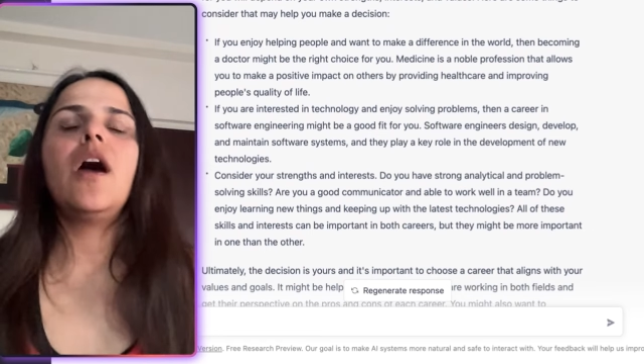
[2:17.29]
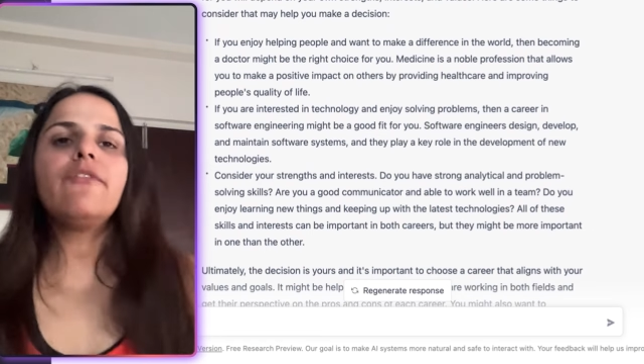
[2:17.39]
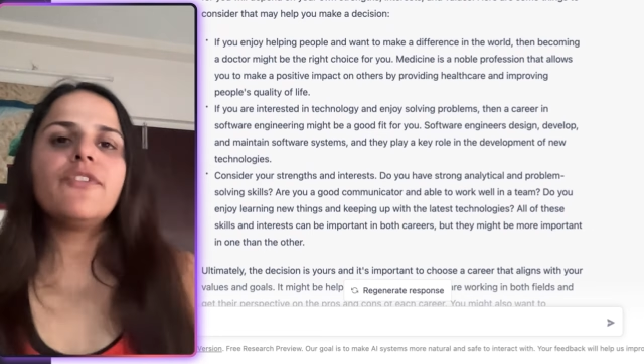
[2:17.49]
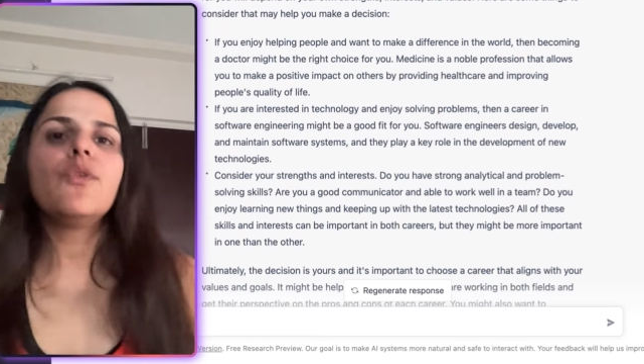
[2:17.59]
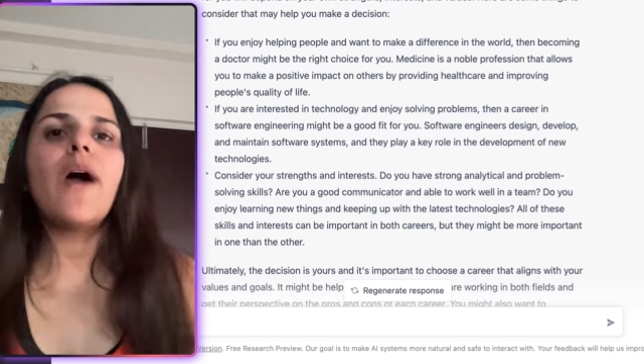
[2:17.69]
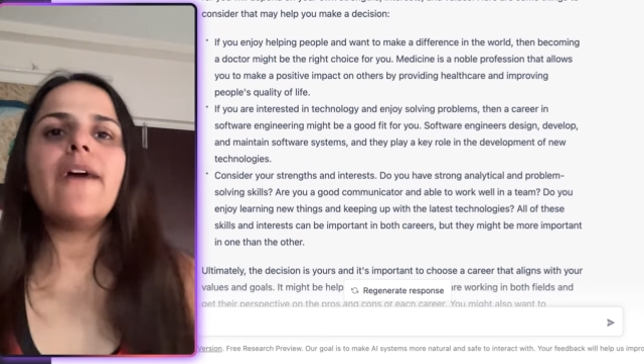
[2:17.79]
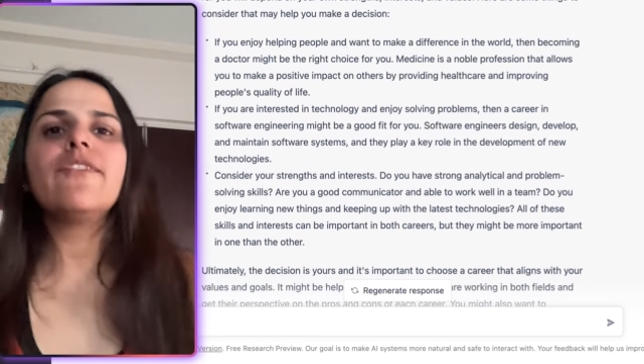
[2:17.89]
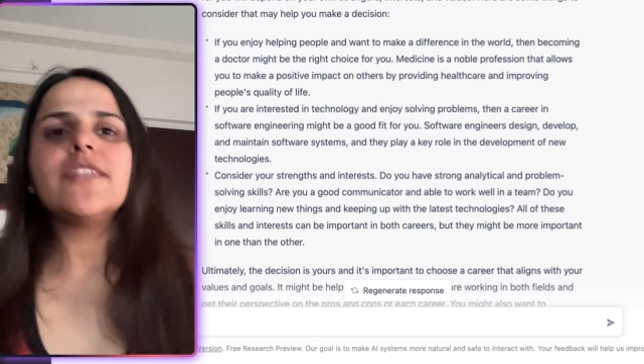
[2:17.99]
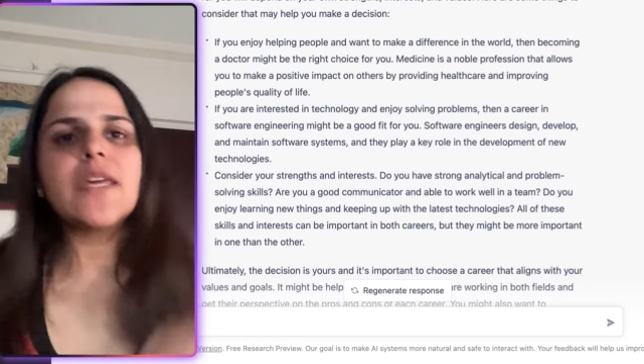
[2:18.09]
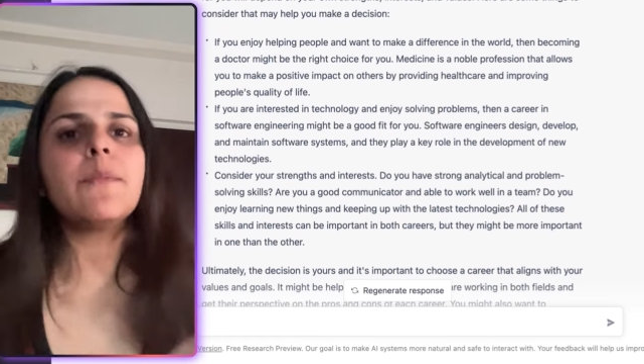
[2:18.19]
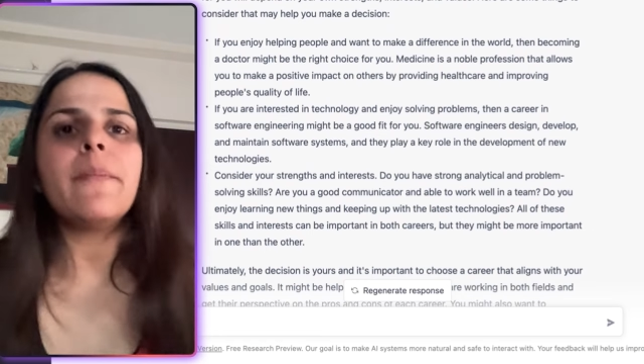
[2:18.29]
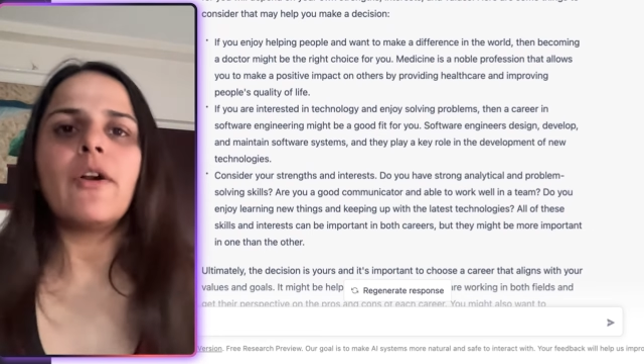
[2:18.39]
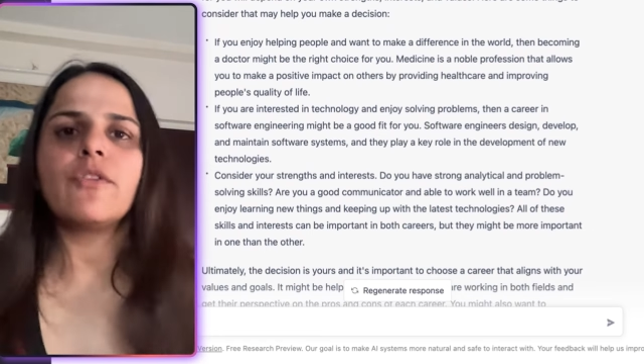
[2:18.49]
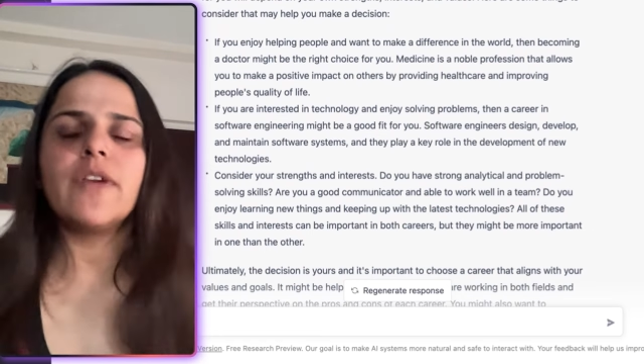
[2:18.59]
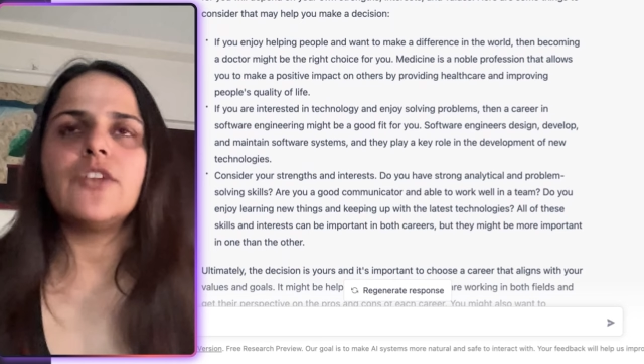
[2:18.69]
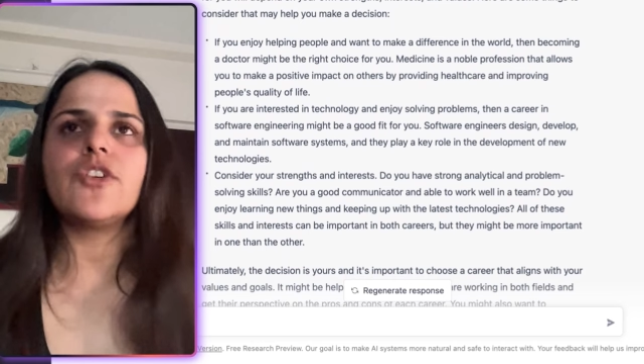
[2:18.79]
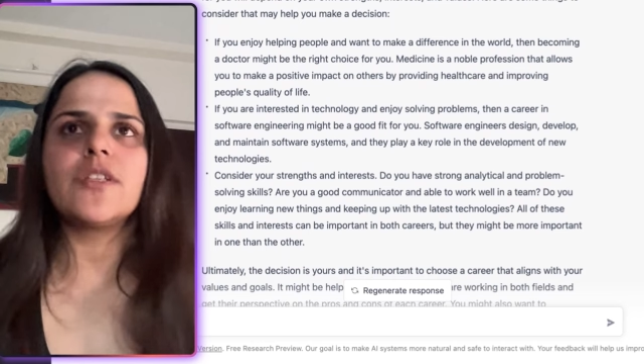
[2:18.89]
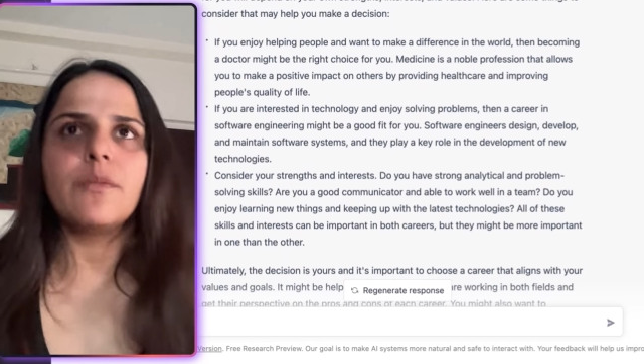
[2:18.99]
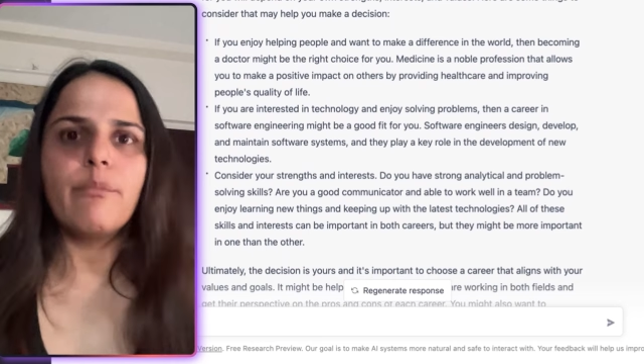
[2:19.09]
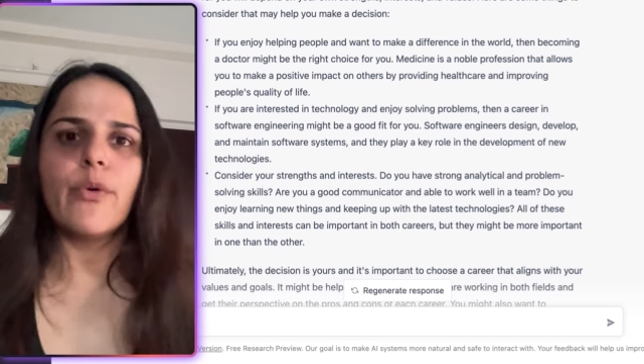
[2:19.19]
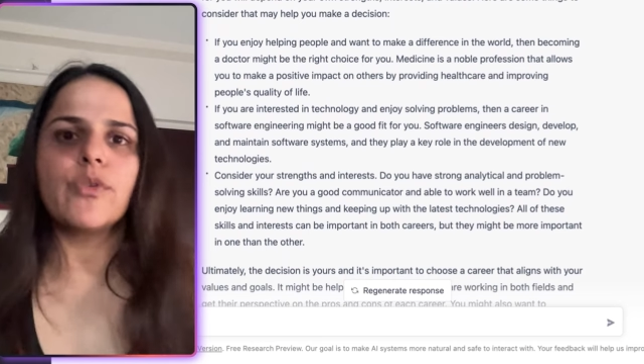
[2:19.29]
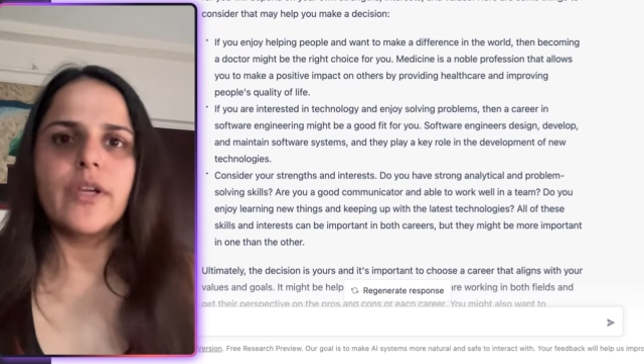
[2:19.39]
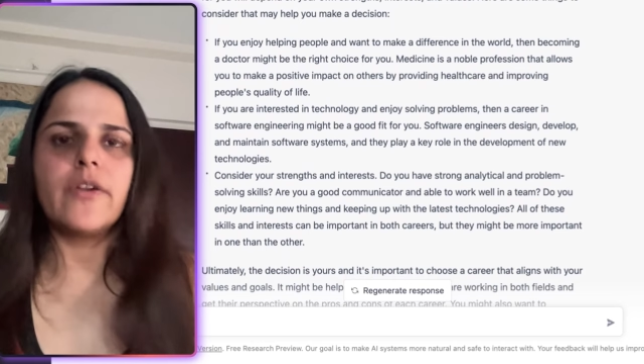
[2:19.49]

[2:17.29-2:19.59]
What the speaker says: If you have the same amount of interest in both